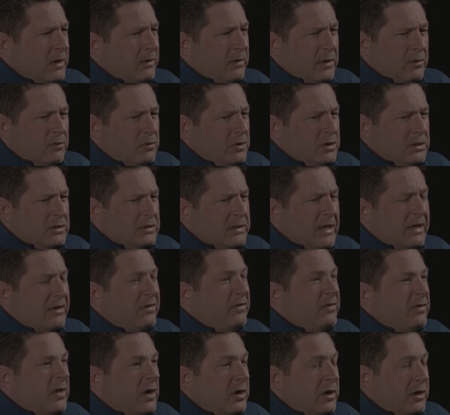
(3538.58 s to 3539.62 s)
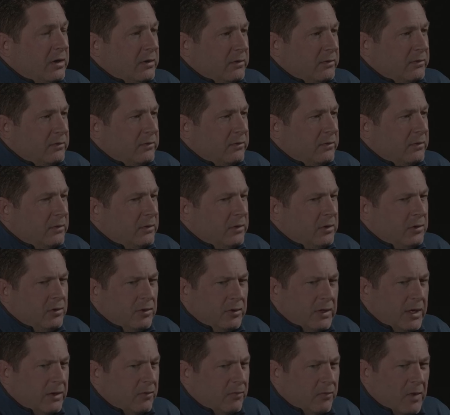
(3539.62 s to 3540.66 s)
right? They were just like thugs,
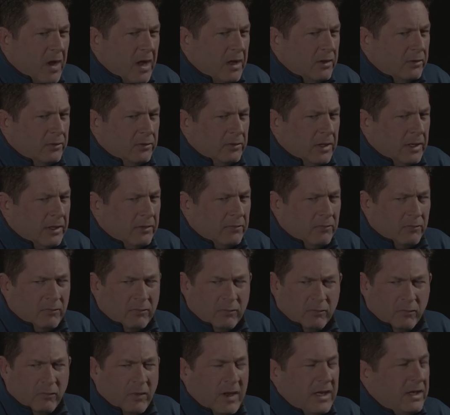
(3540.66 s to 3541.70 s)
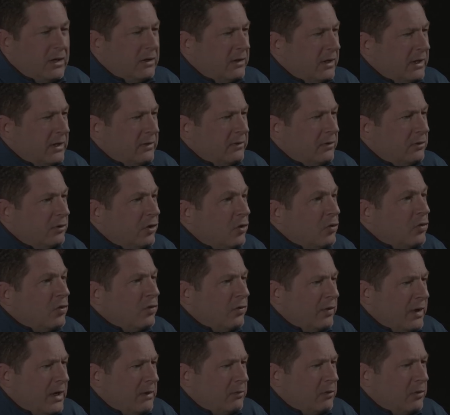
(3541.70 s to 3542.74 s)
you know, like like regulating the
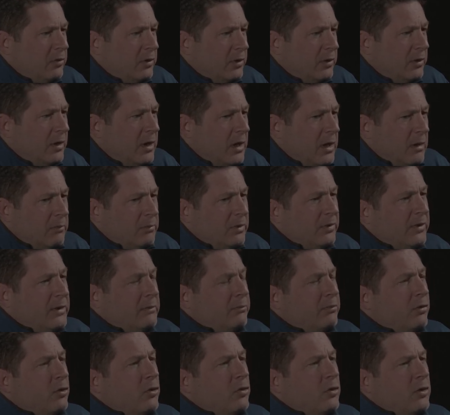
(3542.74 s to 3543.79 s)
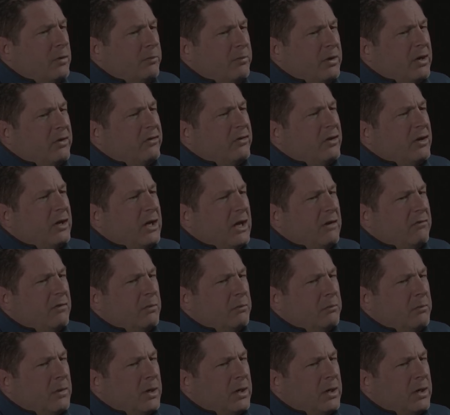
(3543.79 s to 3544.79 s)
local neighborhood. But then prohibition gave